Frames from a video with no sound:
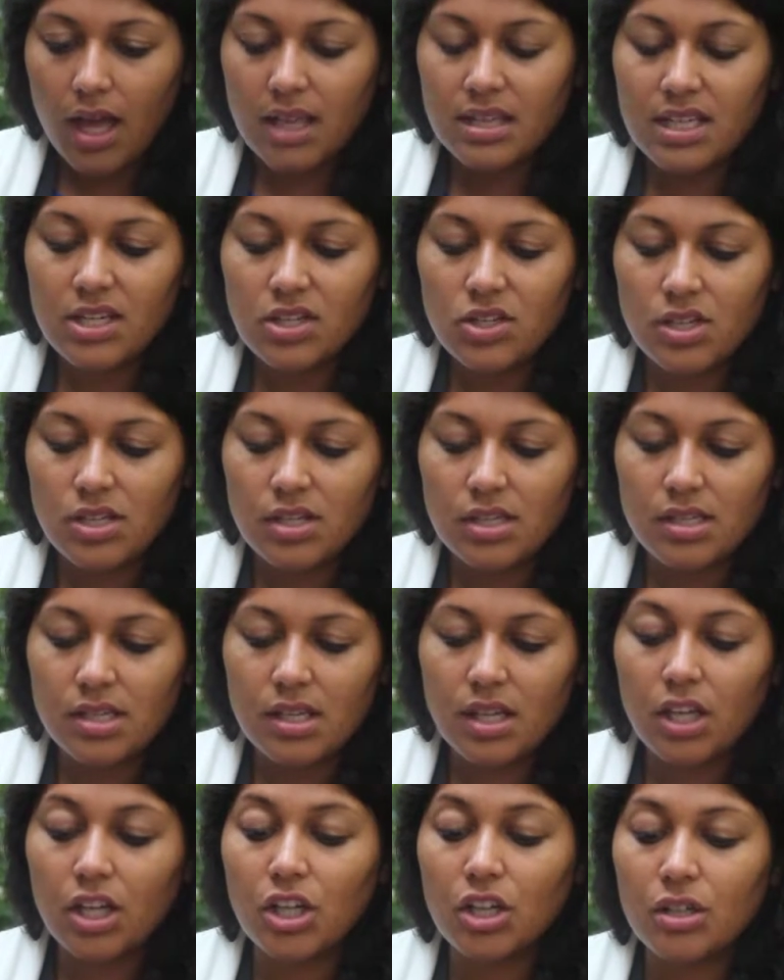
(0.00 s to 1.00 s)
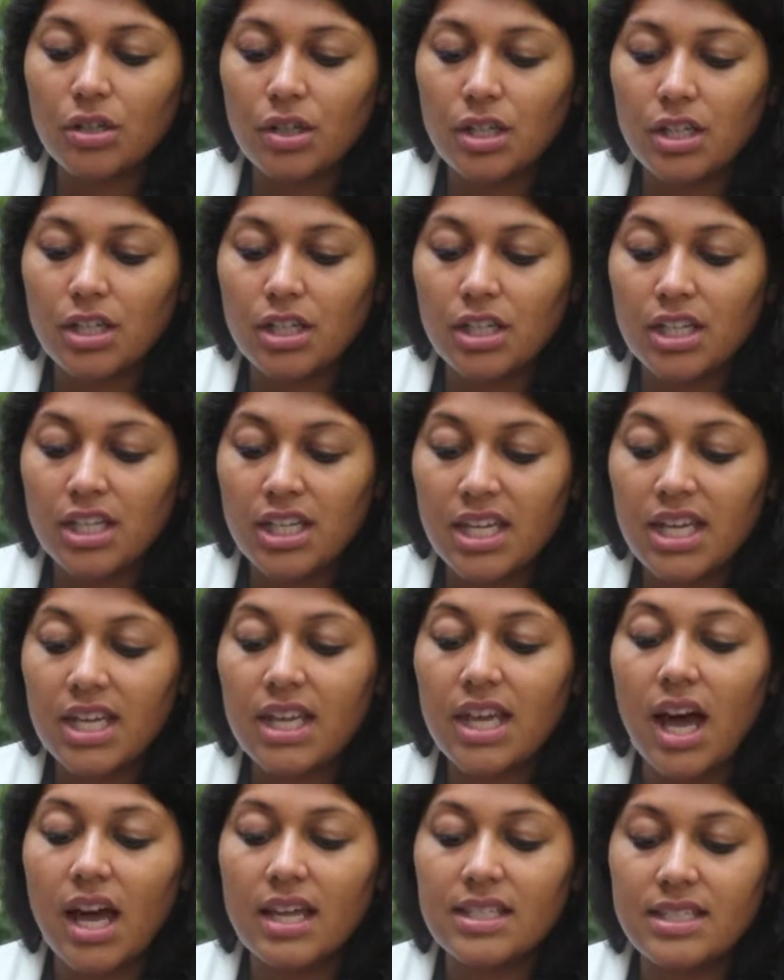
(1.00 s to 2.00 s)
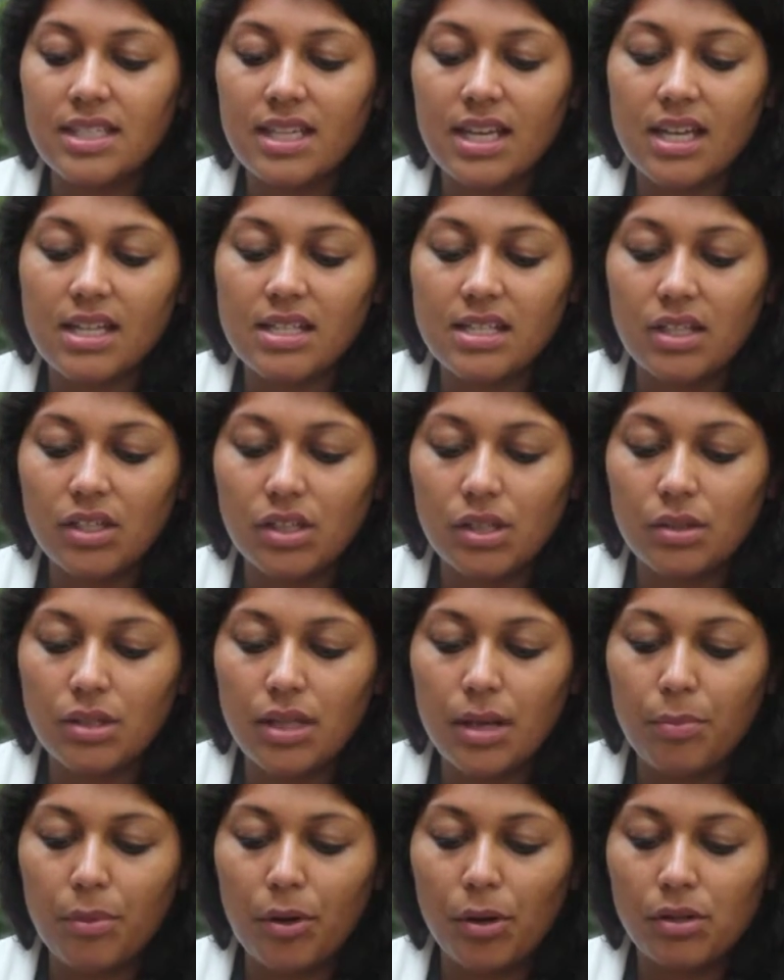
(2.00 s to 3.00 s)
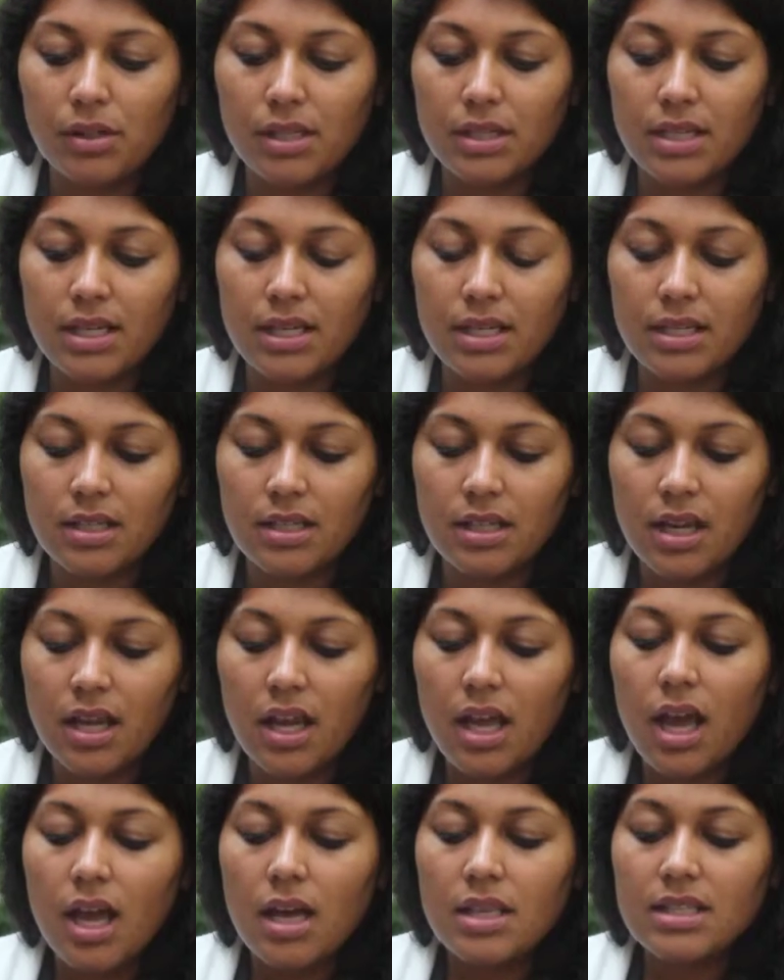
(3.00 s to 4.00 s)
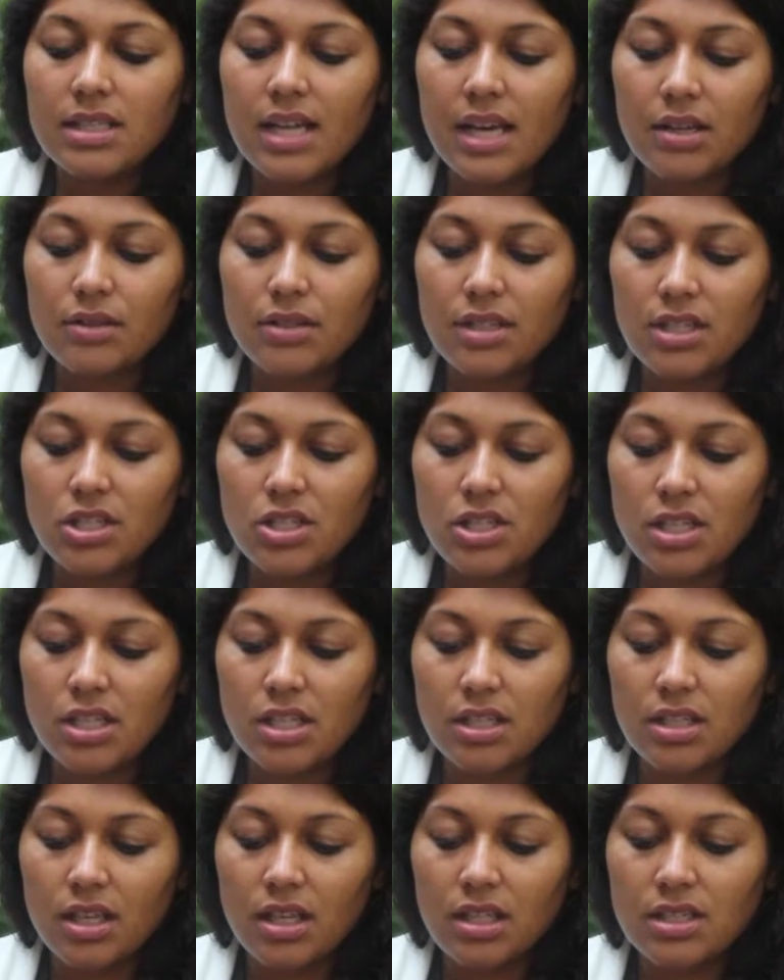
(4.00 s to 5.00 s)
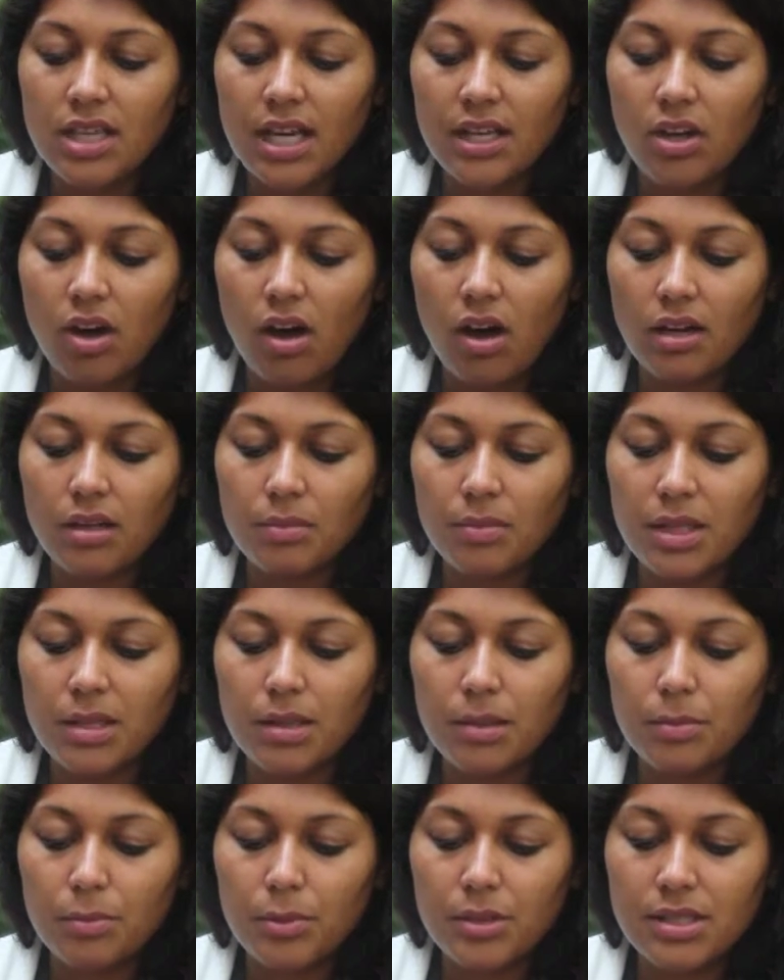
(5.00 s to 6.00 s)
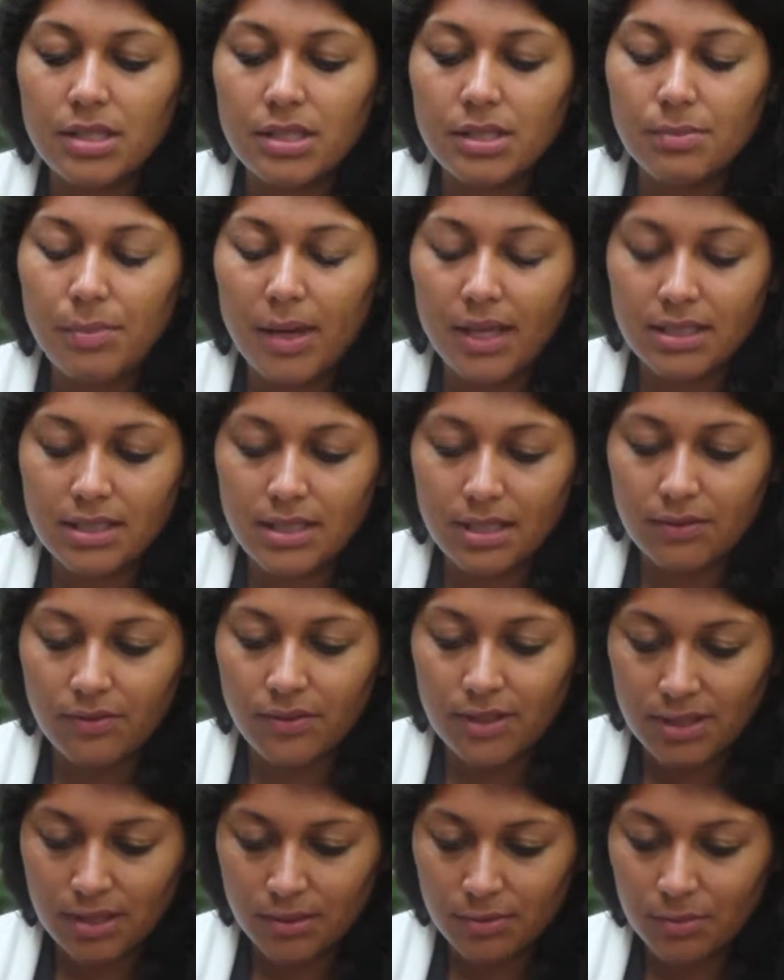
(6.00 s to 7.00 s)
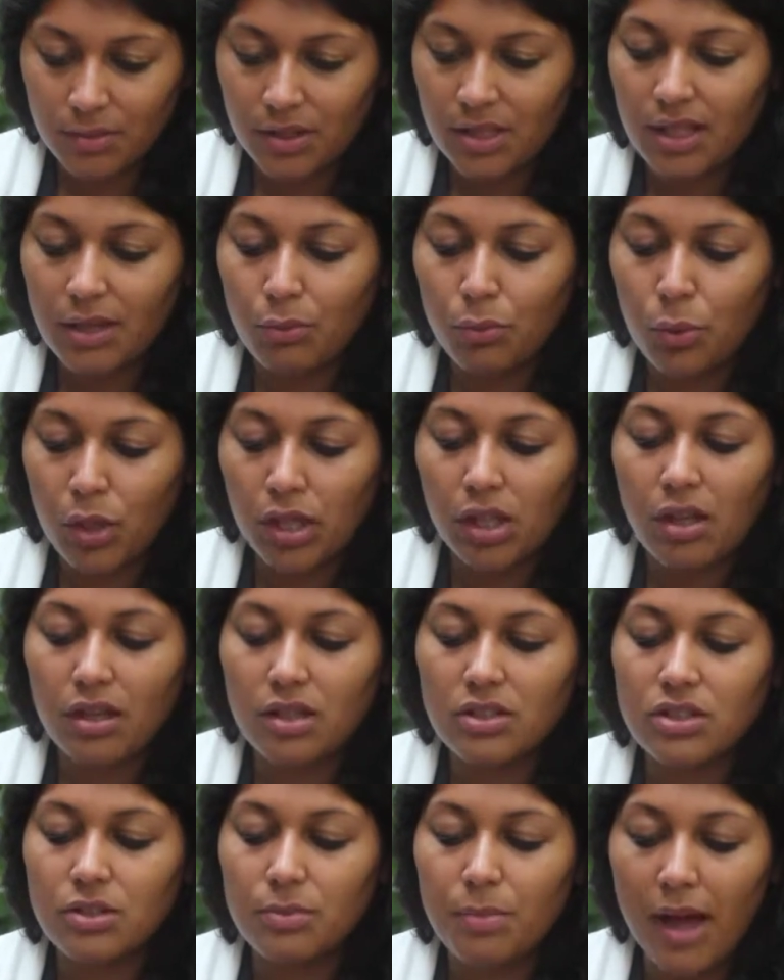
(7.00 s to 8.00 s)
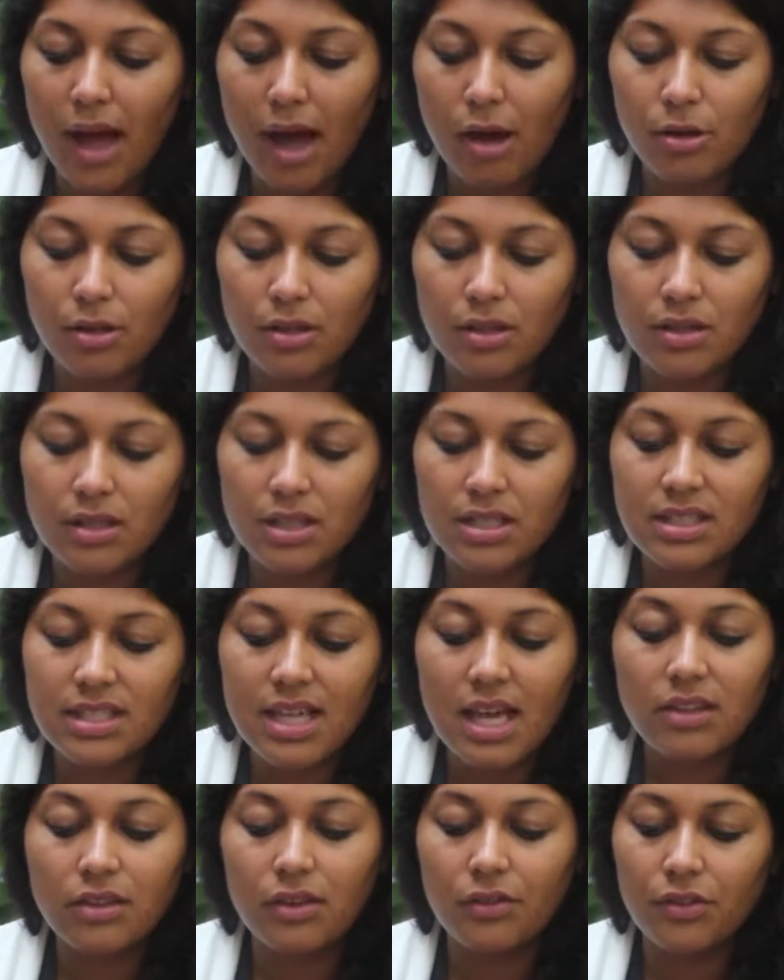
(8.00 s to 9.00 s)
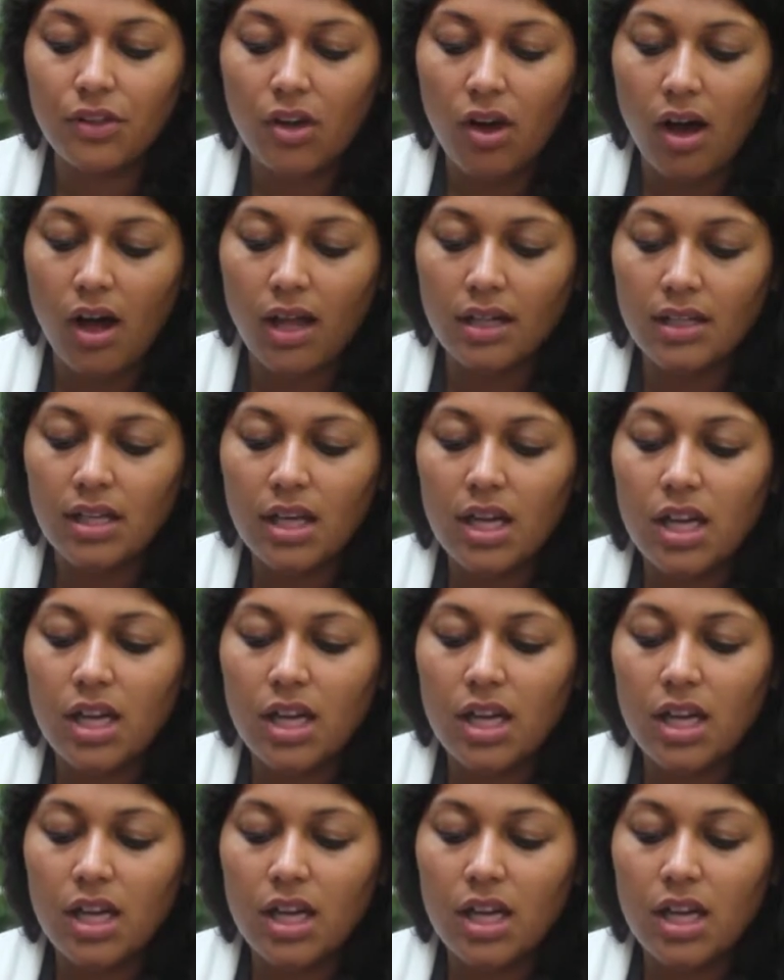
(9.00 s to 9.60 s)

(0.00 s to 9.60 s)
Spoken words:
Nietzsche's key ideas include Apollinean, Dionysian dichotomy, perspectivism, the will to power, the death of God,